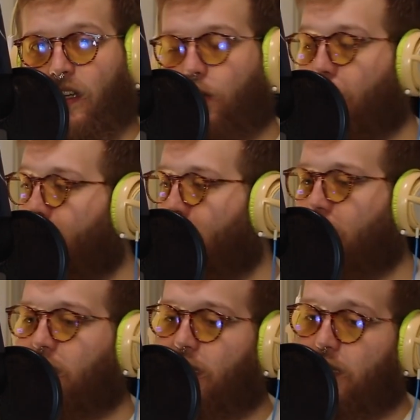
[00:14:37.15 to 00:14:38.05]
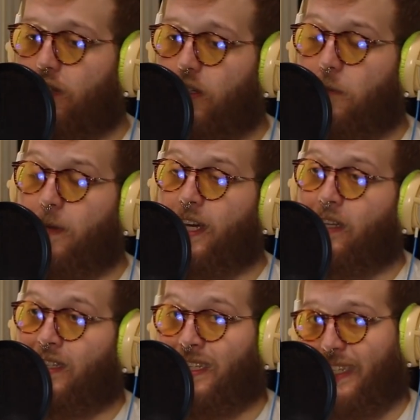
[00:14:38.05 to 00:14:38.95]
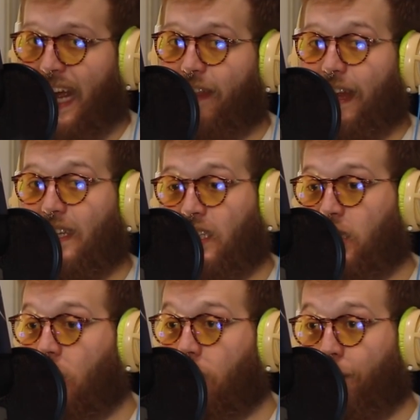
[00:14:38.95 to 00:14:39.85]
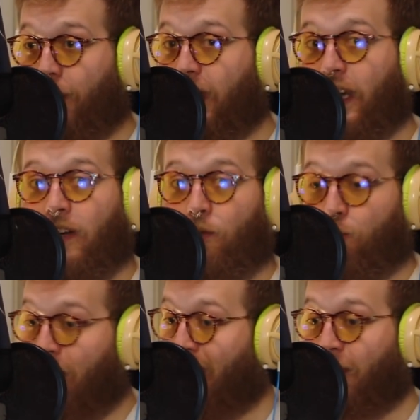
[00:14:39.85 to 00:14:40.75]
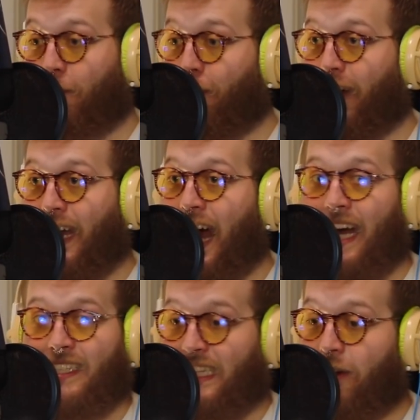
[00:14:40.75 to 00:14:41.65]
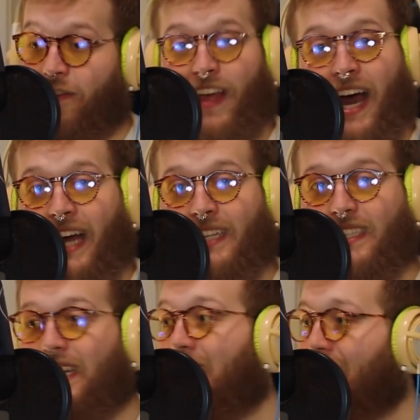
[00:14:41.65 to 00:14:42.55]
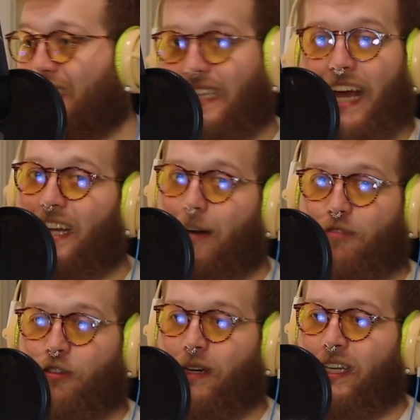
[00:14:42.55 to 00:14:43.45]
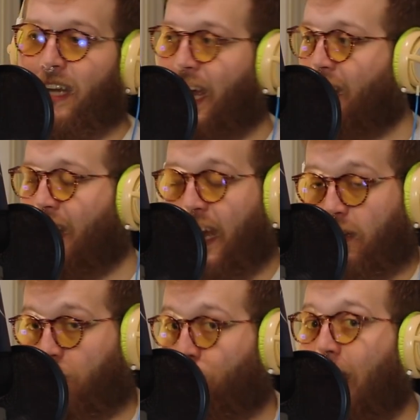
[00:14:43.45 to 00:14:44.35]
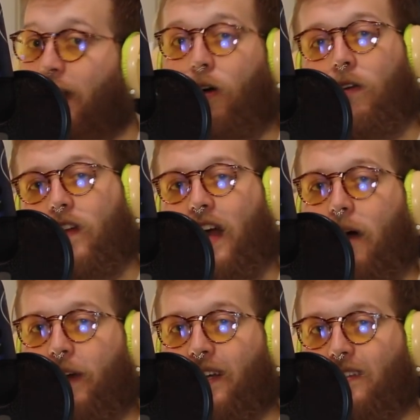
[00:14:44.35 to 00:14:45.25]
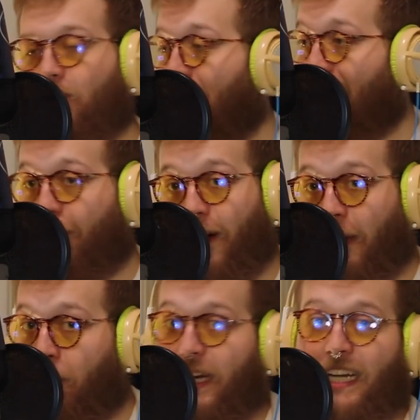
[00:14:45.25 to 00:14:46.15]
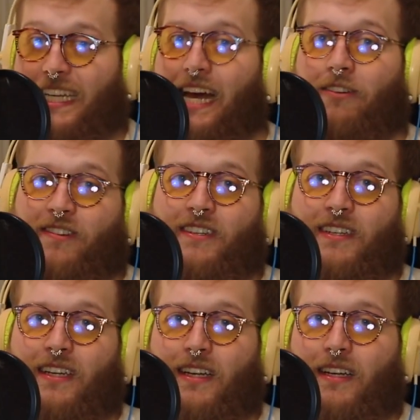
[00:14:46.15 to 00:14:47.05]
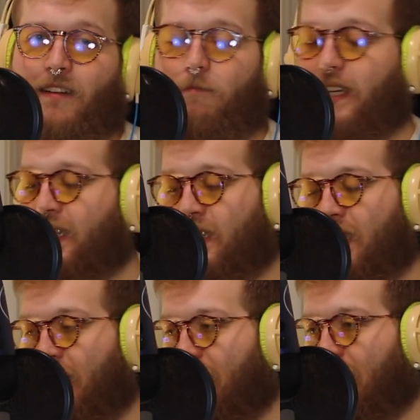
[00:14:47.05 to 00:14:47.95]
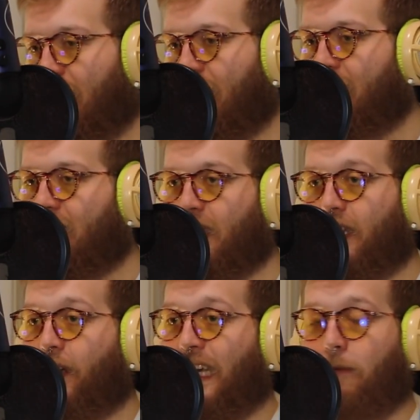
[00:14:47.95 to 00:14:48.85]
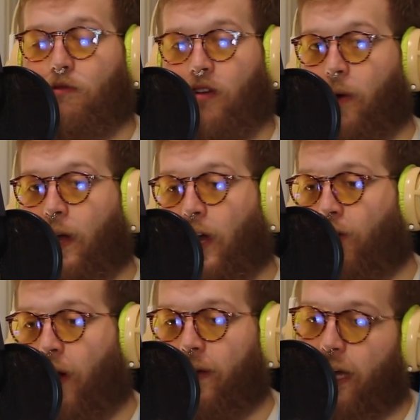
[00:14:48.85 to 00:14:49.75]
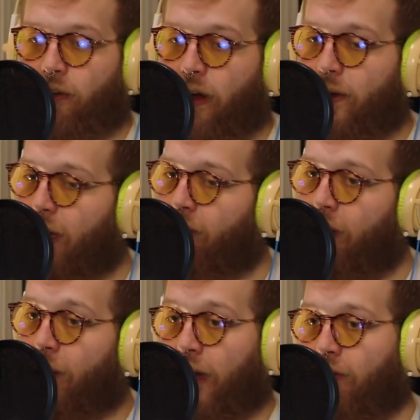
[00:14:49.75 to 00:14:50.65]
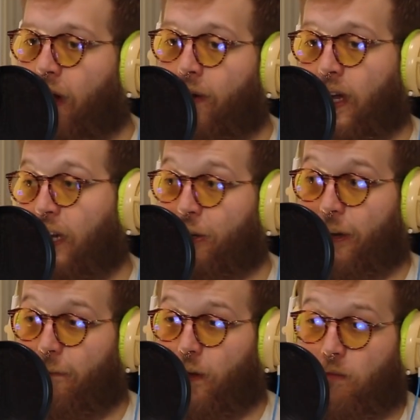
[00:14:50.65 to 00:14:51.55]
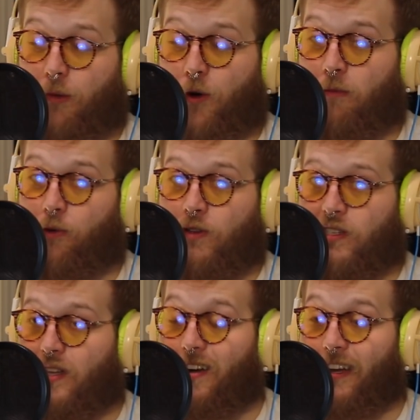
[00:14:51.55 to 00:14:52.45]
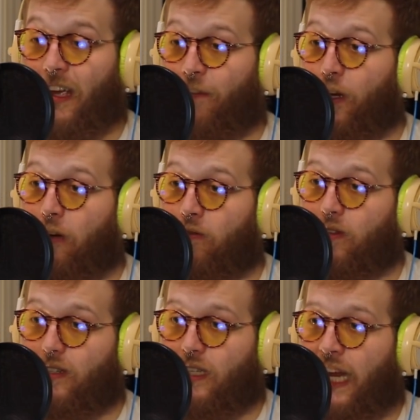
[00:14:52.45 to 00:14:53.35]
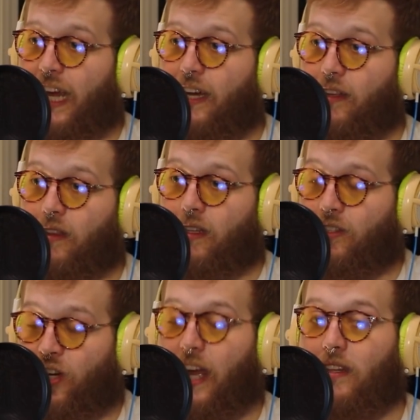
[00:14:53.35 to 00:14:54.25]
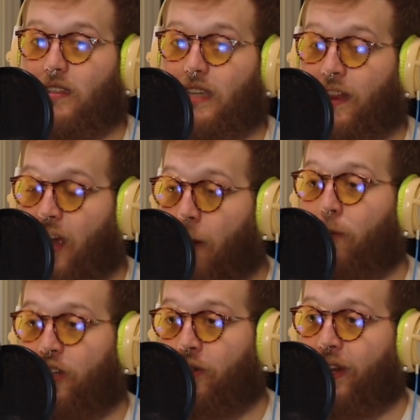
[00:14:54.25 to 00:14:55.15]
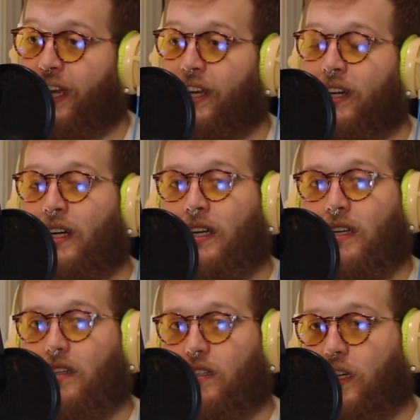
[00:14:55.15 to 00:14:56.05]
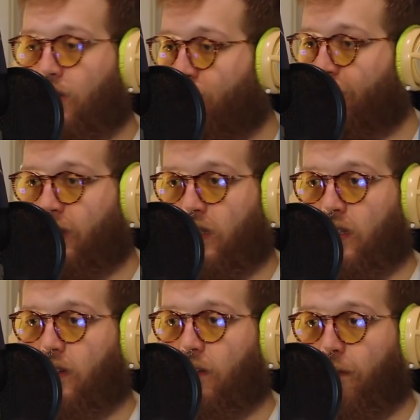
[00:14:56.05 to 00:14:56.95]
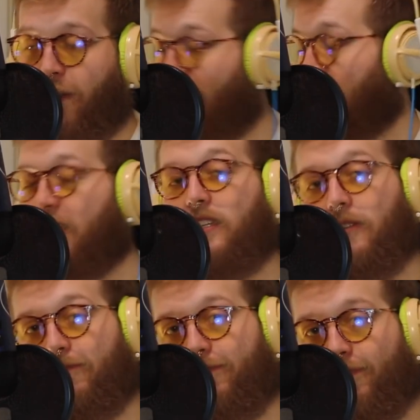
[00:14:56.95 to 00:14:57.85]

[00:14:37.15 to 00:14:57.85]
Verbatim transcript: Your first decision should be to stand that stuck feeling right in the fucking eyes, stare it in the eyes, stand up to it, and and try to overcome it. Try to fucking beat it down. Because it's just gonna keep growing and growing and growing and growing and growing, and you're gonna feel more and more stuck if you don't take the chance and the opportunity to just face it.